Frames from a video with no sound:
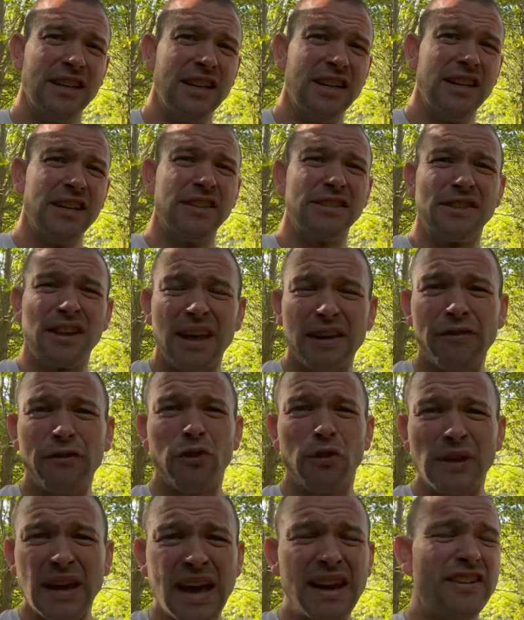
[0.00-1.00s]
So
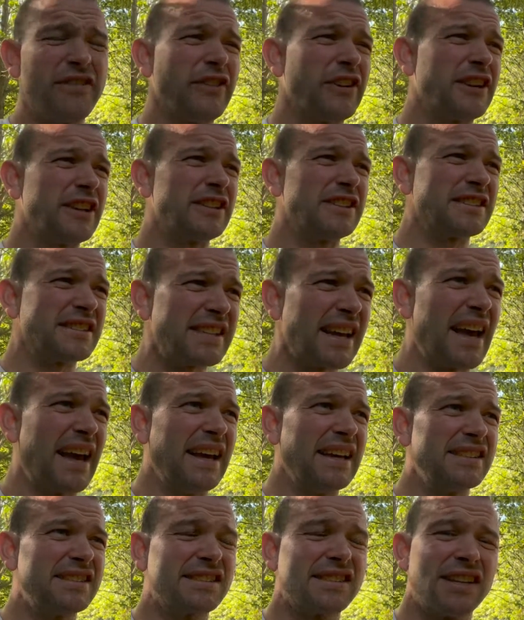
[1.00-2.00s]
therefore the evidence
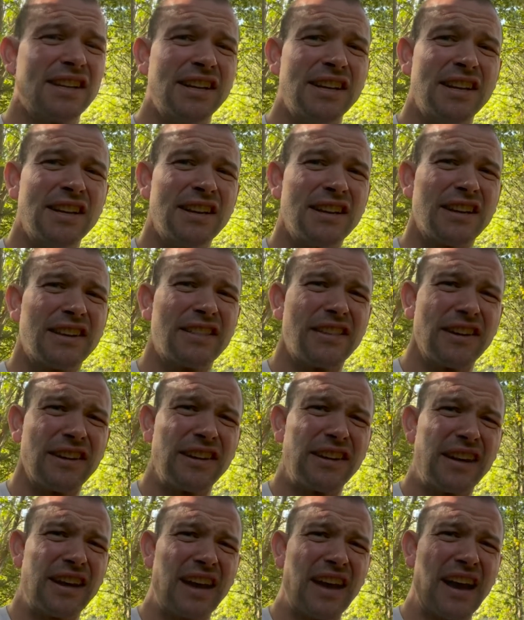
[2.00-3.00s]
says
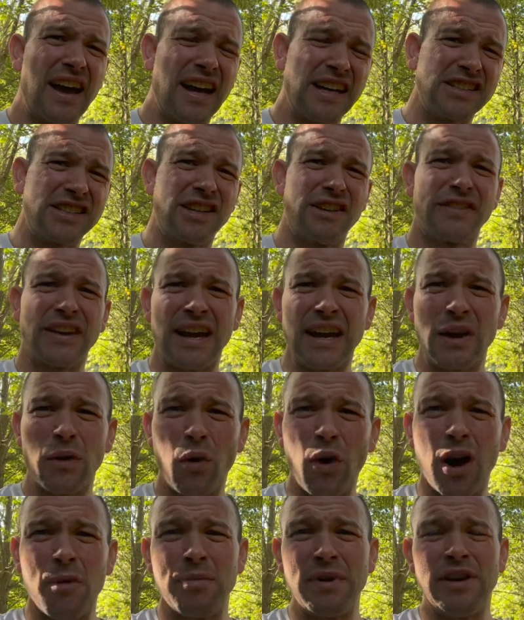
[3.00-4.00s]
that actually I've gained
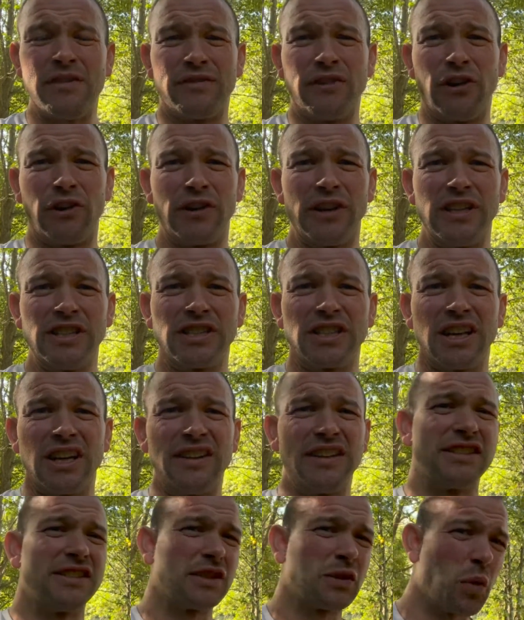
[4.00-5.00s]
quite a bit of knowledge
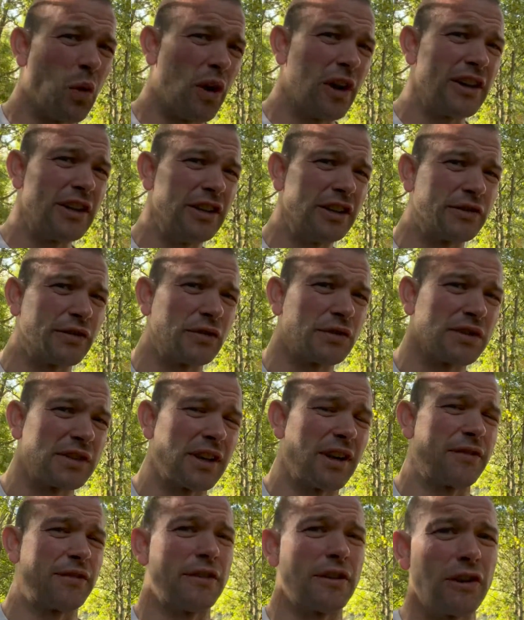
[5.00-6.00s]
and this is quite useful
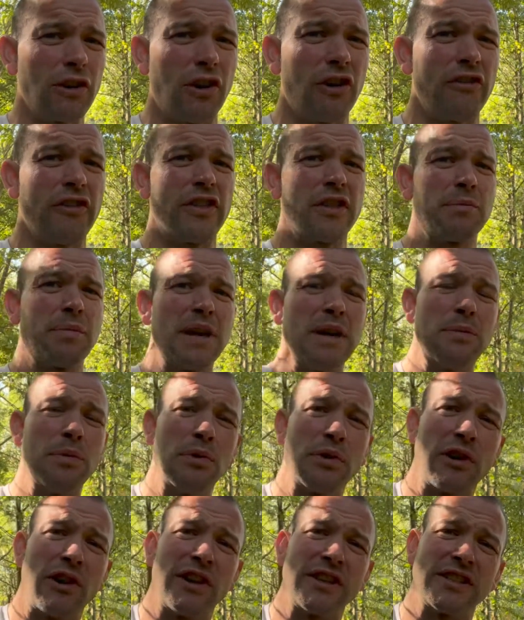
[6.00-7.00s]
stuff that a lot of other people
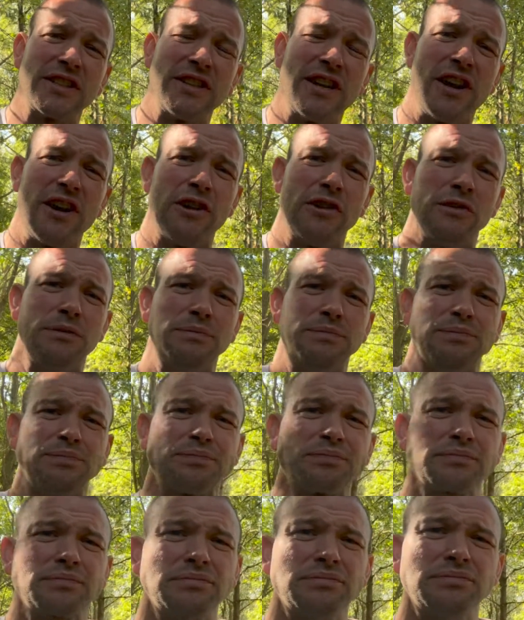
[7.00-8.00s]
would like to know.
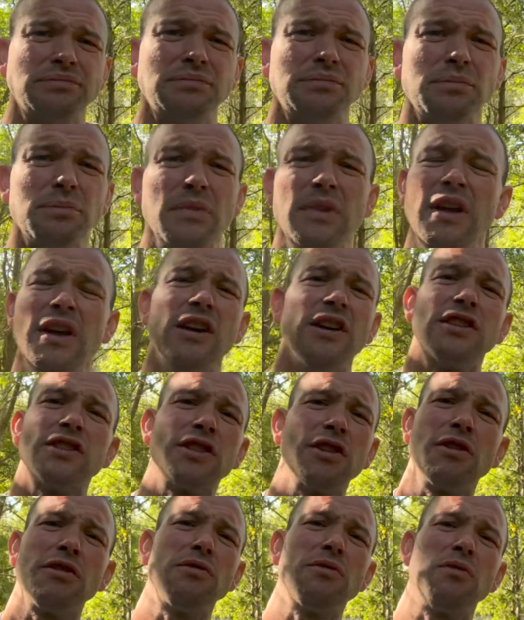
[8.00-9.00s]

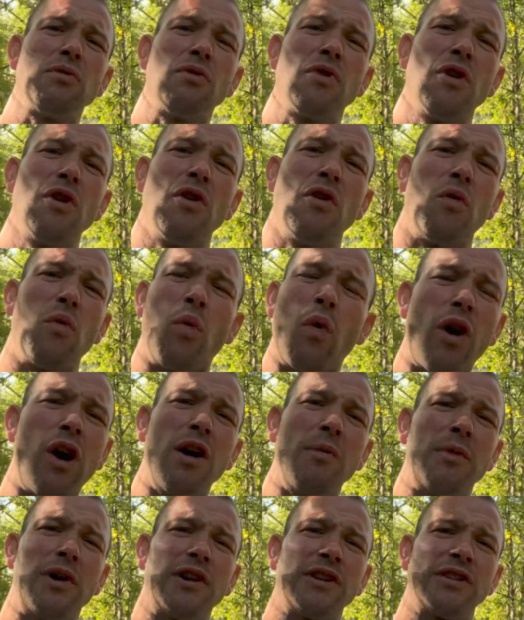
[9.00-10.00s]
So why
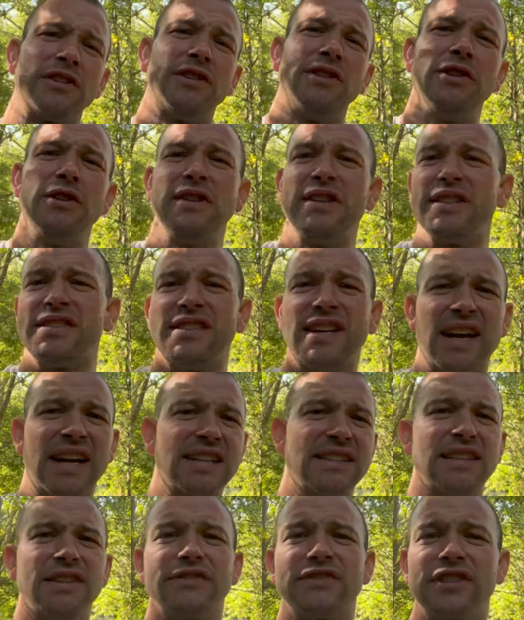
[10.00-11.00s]
am I doing this
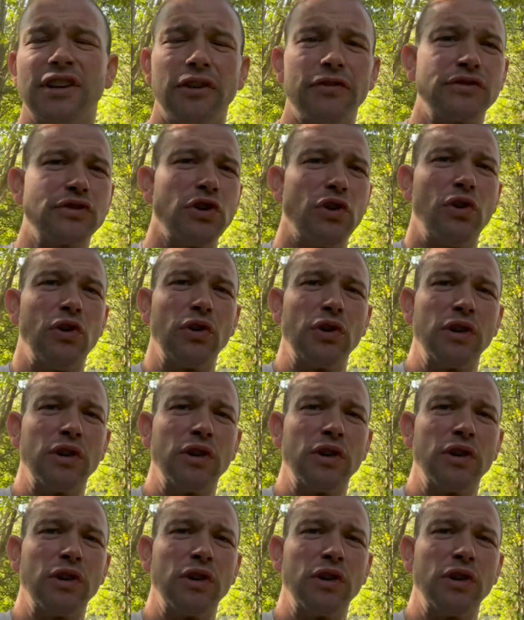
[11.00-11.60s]
negative self-talk?